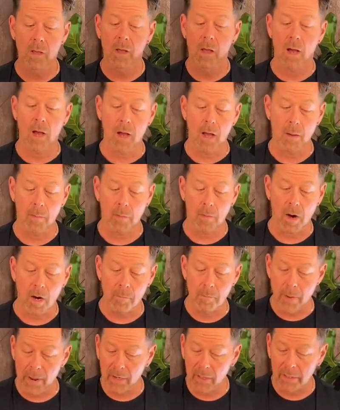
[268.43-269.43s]
our
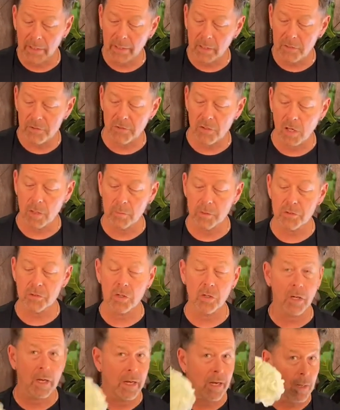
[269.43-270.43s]
Midollino is an armature,
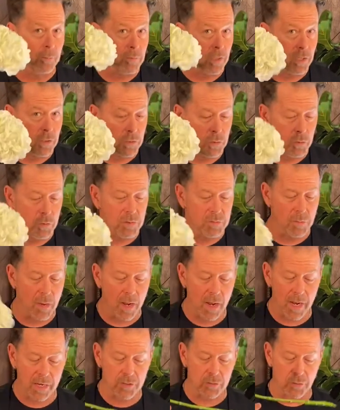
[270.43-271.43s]
and I'm going to use my
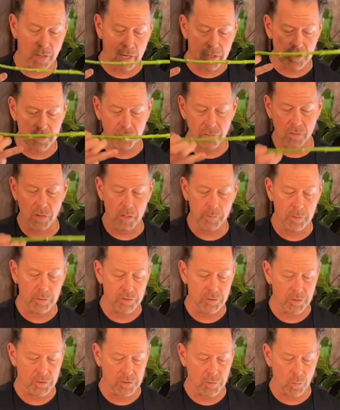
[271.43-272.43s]
hydrangea for an armature.
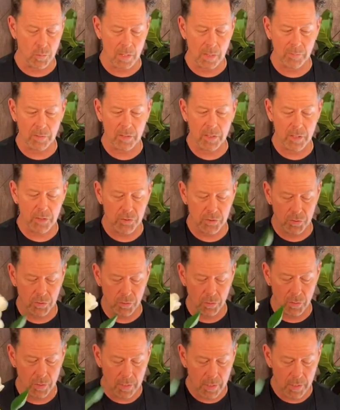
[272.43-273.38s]
So what I'm going to do